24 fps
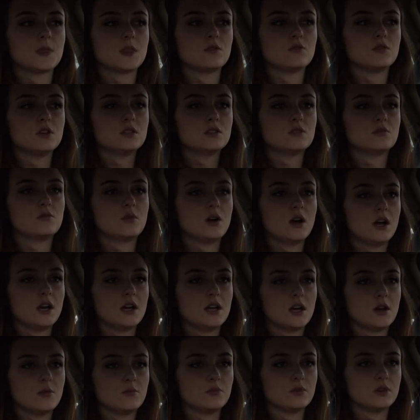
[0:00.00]
the reason
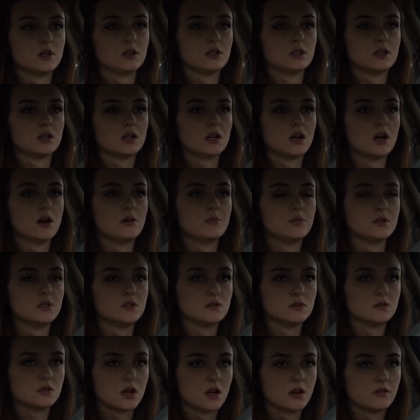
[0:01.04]
why I'm bringing that up
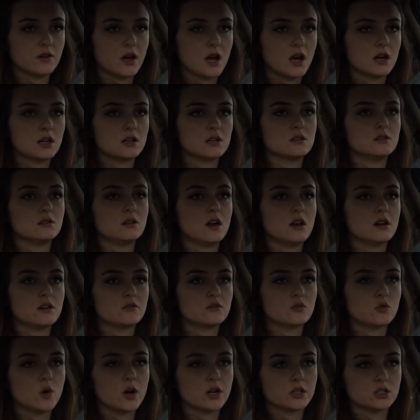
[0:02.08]
is I've had a lot
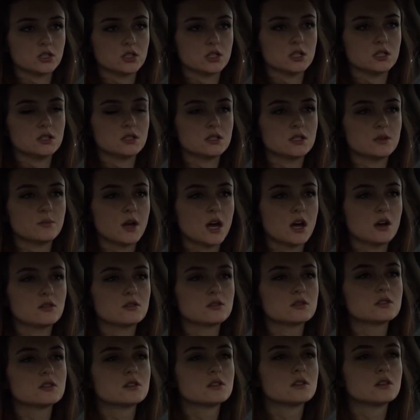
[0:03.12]
of questions
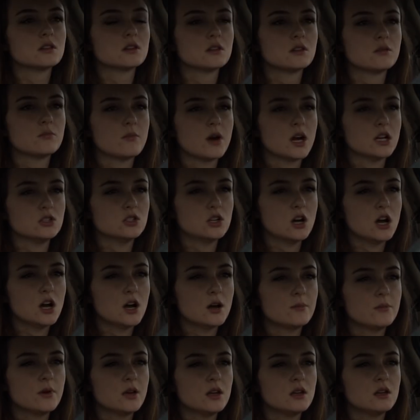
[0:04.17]
about my
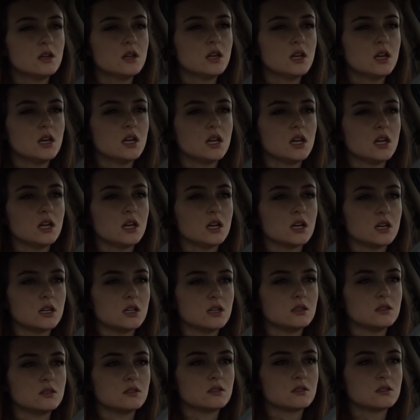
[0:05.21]
job
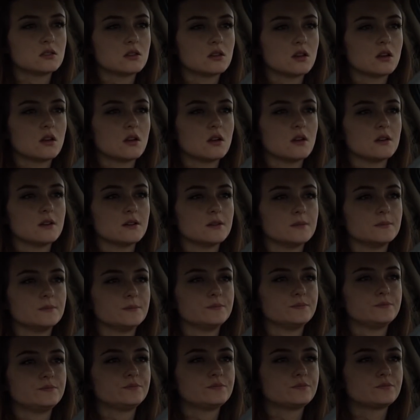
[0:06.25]
and
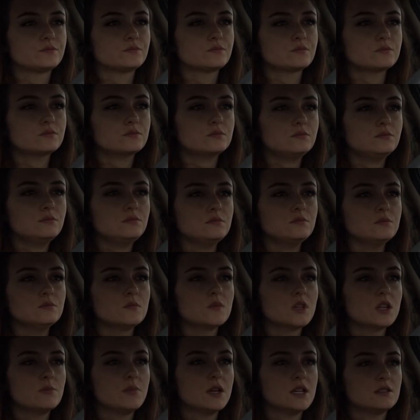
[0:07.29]

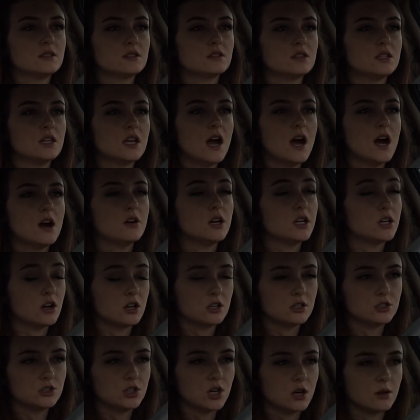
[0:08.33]
um, basically how I
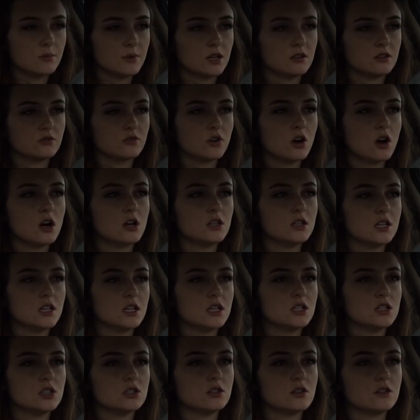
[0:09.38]
got a job out of
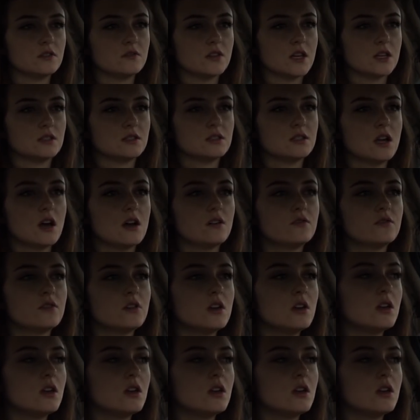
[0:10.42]
college and all that stuff.